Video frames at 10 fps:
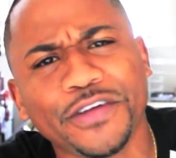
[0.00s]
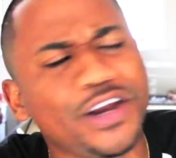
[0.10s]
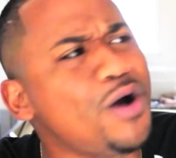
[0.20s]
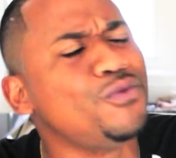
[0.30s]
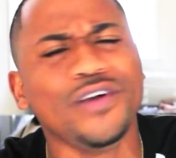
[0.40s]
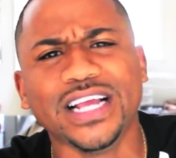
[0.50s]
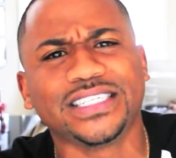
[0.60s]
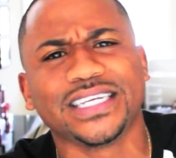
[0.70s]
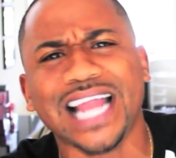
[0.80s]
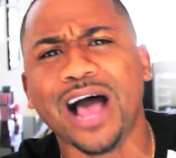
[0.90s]
For no
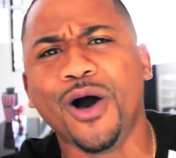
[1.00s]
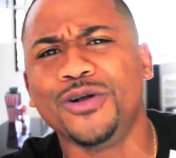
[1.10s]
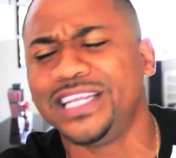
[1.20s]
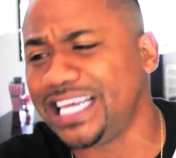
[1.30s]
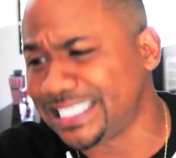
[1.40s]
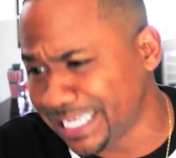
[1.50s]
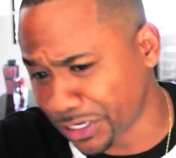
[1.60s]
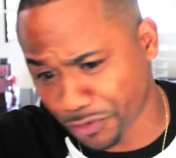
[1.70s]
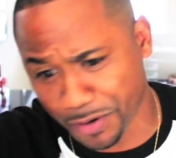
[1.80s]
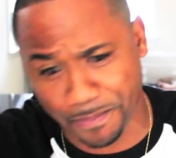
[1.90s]
reason. Not only is
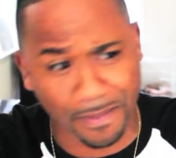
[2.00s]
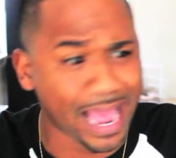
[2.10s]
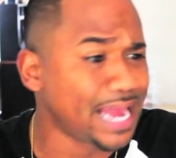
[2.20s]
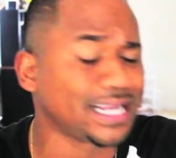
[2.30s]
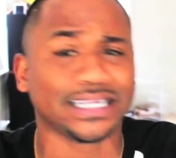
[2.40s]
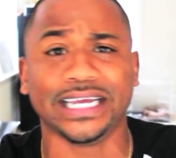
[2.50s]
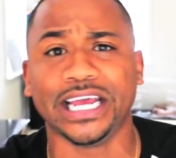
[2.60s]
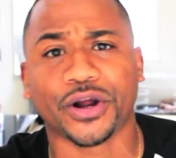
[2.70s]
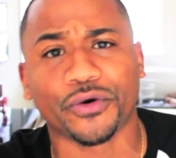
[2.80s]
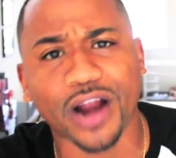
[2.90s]
it
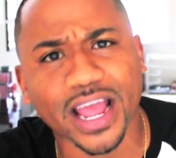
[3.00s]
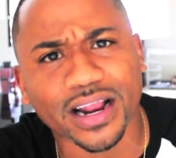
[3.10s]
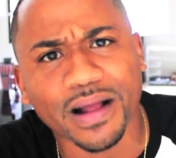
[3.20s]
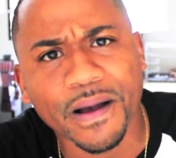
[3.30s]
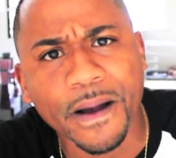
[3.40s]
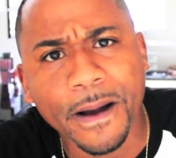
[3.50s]
grammatically incorrect,